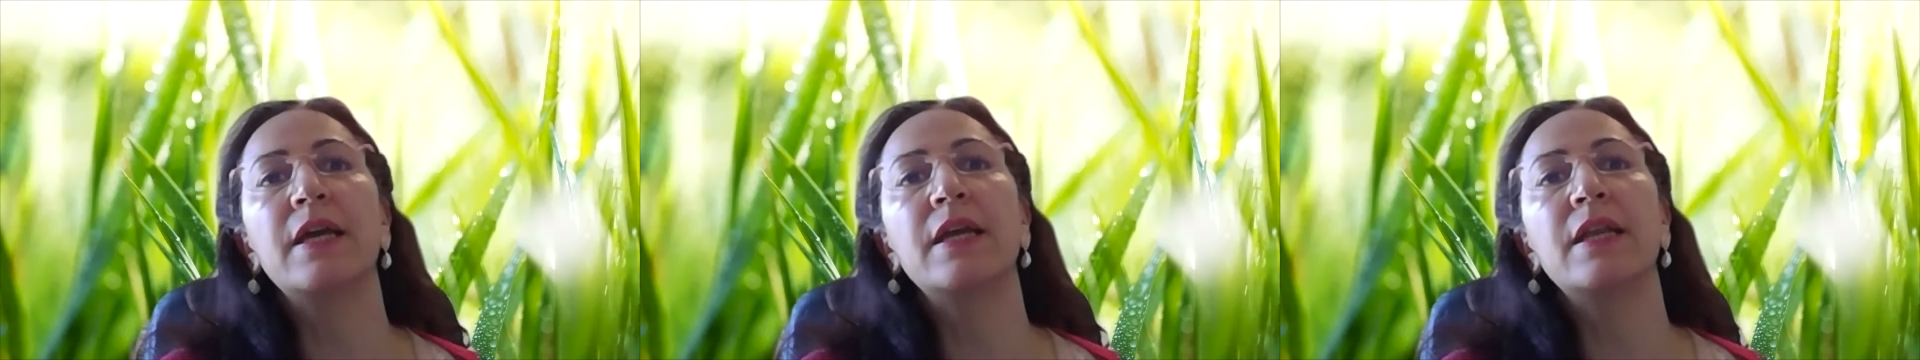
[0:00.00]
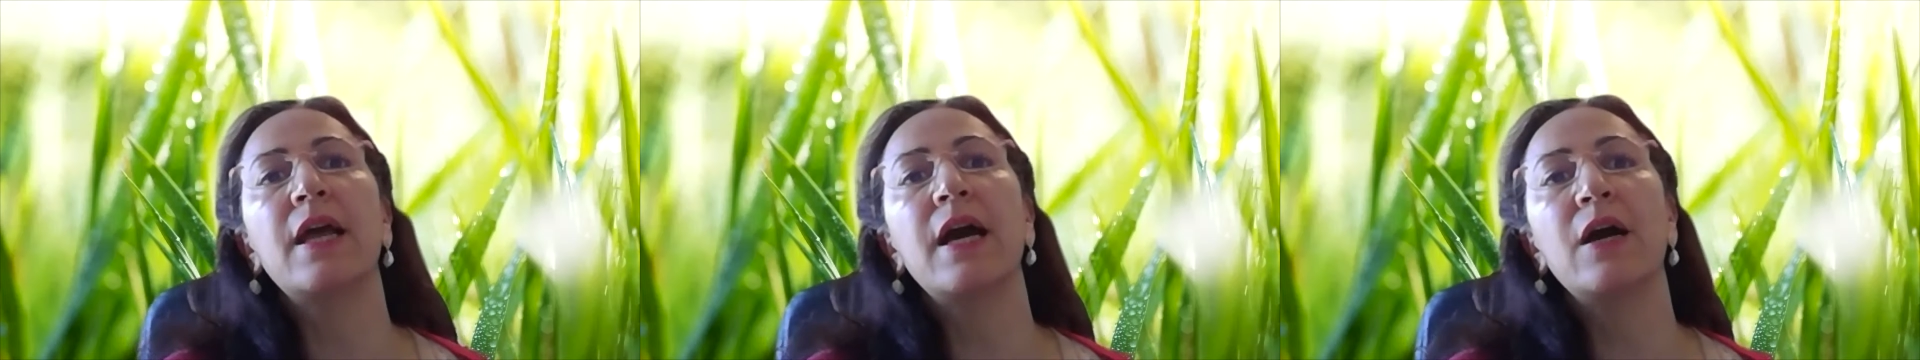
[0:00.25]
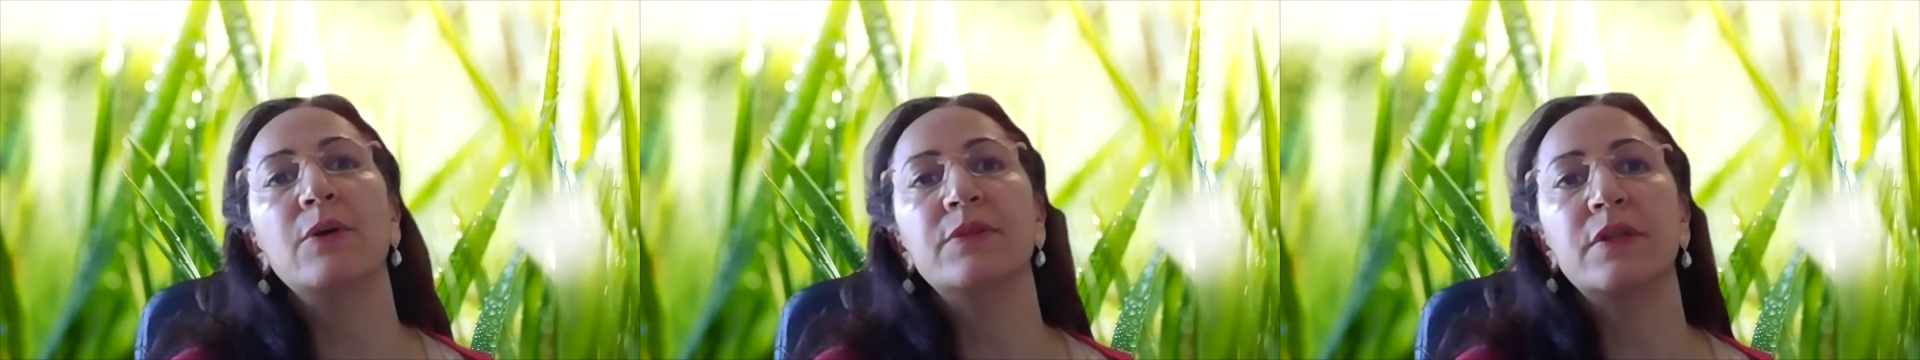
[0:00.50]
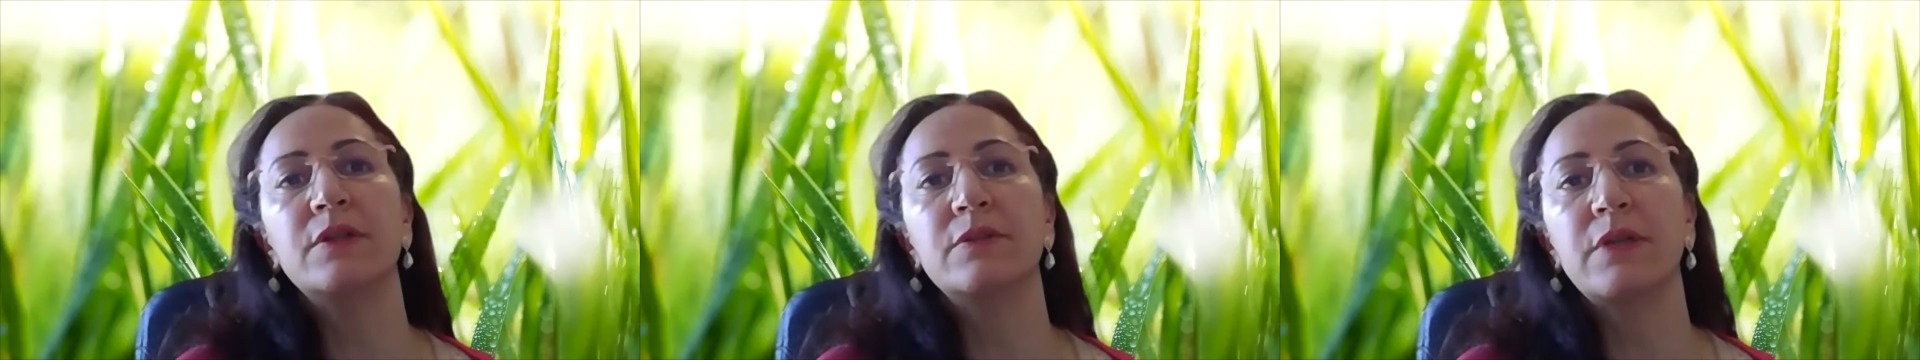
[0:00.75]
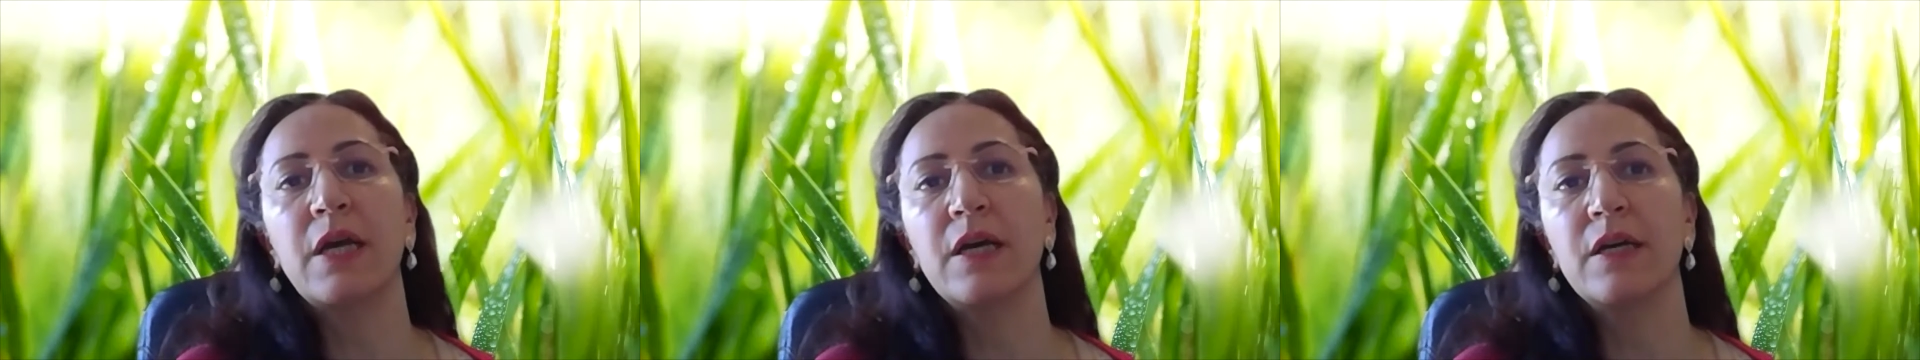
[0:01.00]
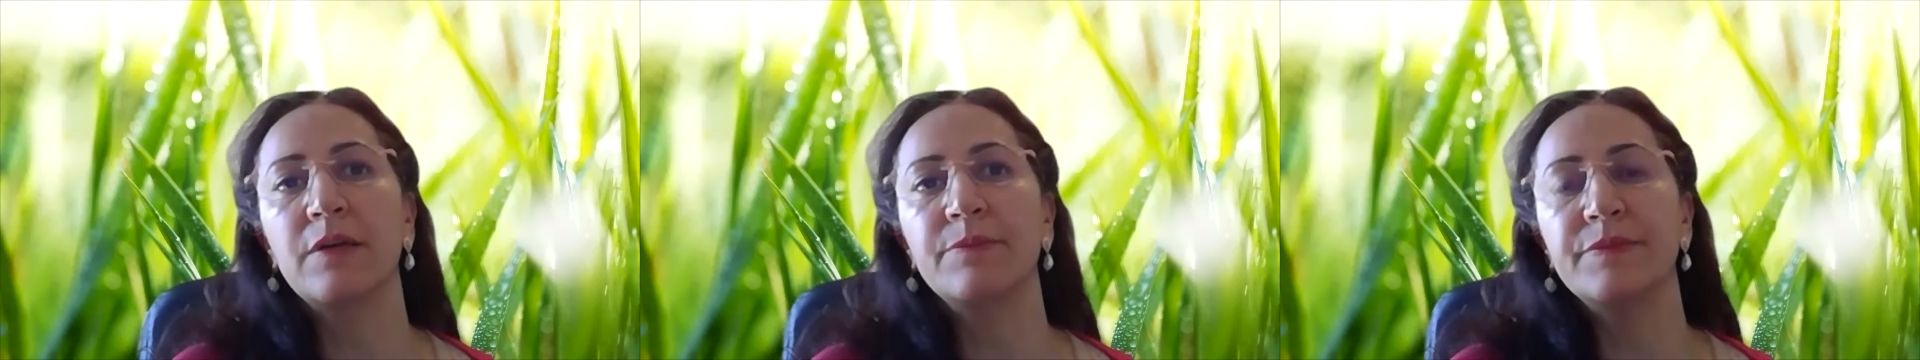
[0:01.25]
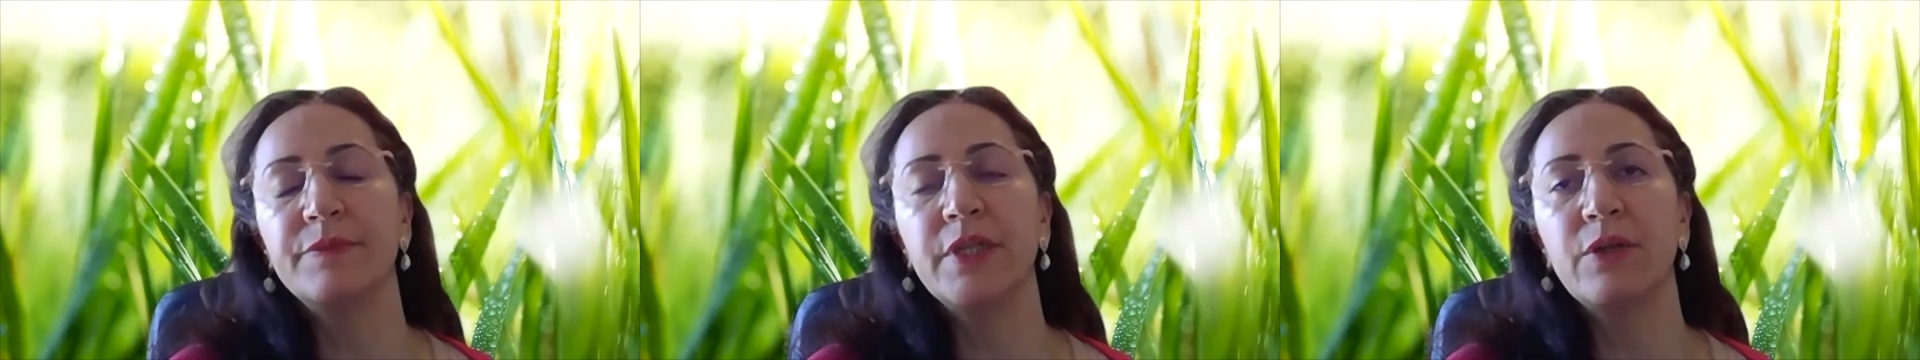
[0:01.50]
in how their um,